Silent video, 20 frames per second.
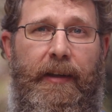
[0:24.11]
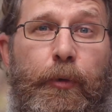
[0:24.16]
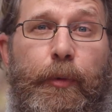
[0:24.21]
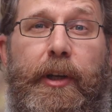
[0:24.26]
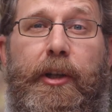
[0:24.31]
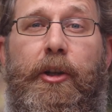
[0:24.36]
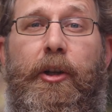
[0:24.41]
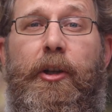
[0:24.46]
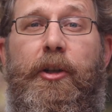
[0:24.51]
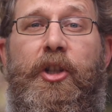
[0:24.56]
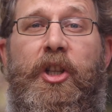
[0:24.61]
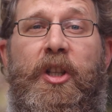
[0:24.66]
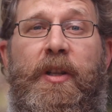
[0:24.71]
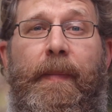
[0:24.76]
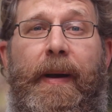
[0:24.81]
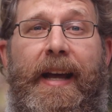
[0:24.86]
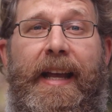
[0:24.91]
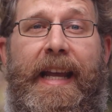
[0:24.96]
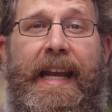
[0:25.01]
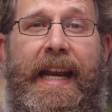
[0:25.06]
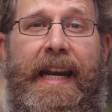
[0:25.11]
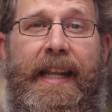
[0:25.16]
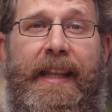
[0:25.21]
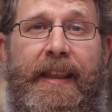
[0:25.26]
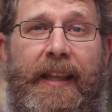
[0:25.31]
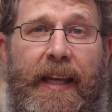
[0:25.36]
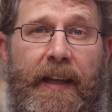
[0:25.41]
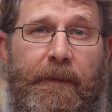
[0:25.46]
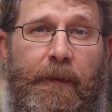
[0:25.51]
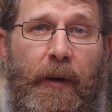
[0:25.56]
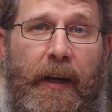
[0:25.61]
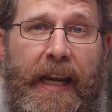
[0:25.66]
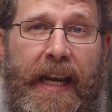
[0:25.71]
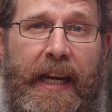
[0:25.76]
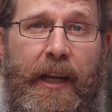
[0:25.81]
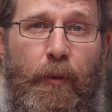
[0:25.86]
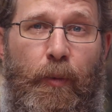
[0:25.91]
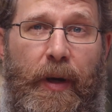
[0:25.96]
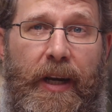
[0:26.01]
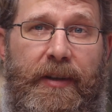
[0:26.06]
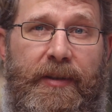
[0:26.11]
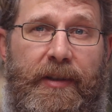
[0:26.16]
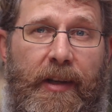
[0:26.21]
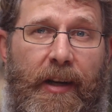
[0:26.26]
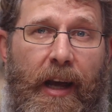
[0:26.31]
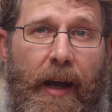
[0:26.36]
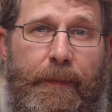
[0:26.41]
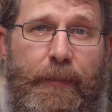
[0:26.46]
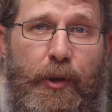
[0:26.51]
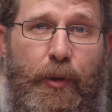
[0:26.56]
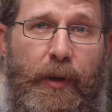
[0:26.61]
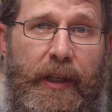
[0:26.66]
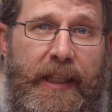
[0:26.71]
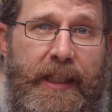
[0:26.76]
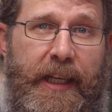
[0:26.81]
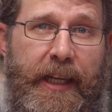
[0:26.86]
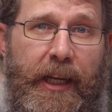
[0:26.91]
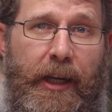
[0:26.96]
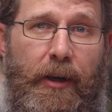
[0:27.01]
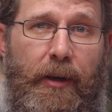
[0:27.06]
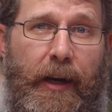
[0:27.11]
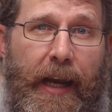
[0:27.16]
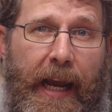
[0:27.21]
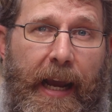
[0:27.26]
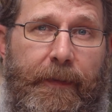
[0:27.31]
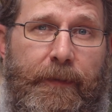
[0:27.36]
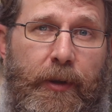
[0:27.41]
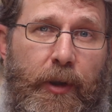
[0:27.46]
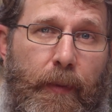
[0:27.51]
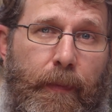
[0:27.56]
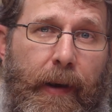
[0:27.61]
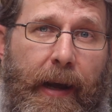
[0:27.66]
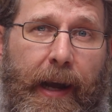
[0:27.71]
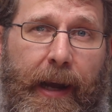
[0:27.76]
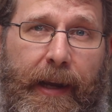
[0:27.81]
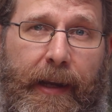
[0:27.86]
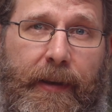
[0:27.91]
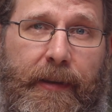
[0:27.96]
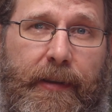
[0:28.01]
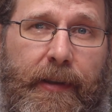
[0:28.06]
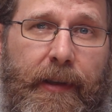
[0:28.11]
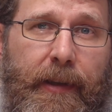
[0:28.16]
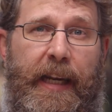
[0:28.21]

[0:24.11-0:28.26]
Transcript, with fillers: You can return just about anything for any reason up to a year after you buy it.